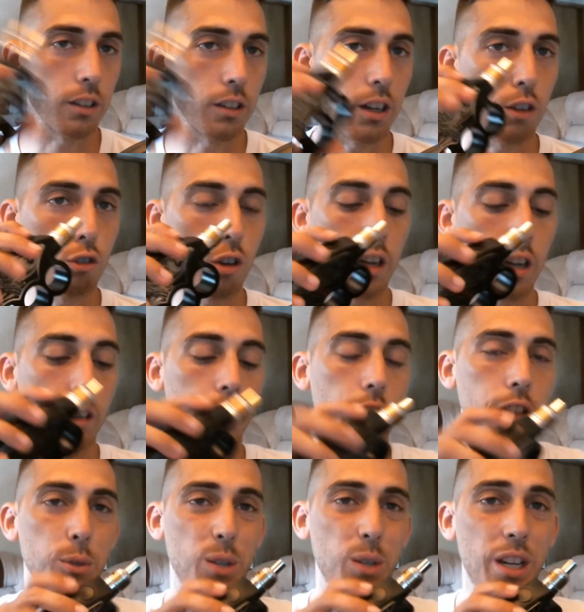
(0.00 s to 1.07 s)
And I'll try to
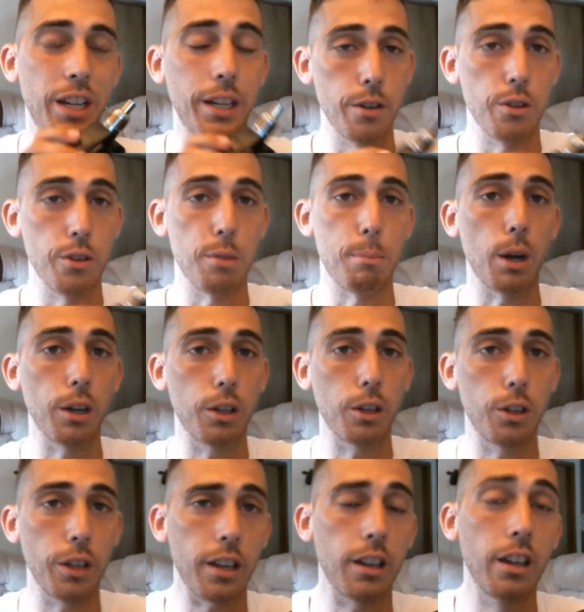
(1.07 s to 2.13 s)
let you hear the button
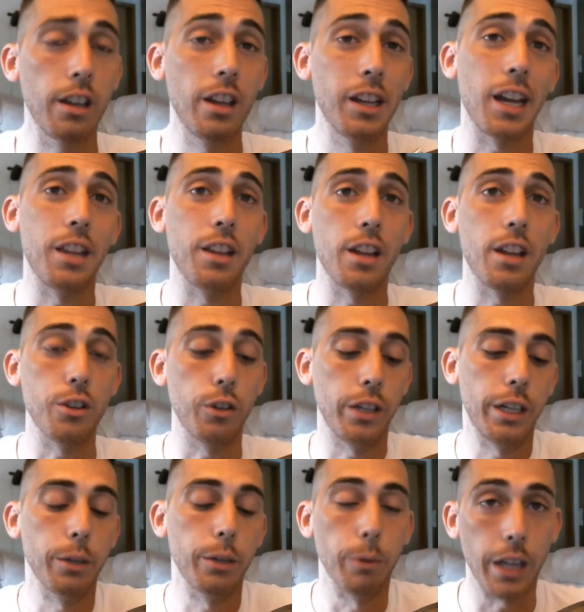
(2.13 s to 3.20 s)
click, and then you'll
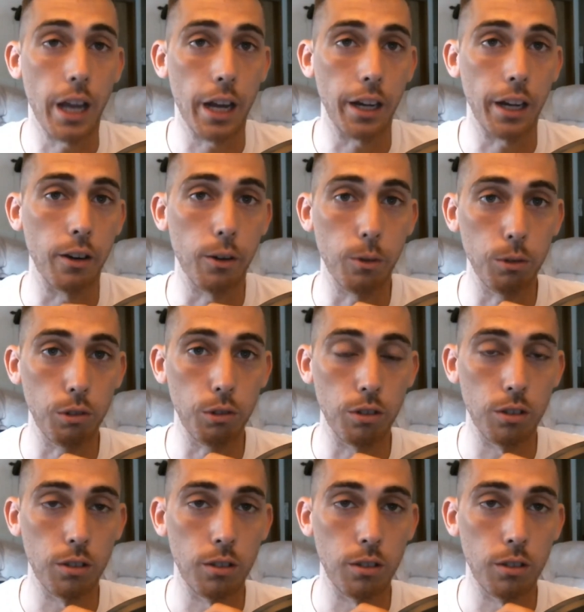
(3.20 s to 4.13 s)
hear when the Addy goes.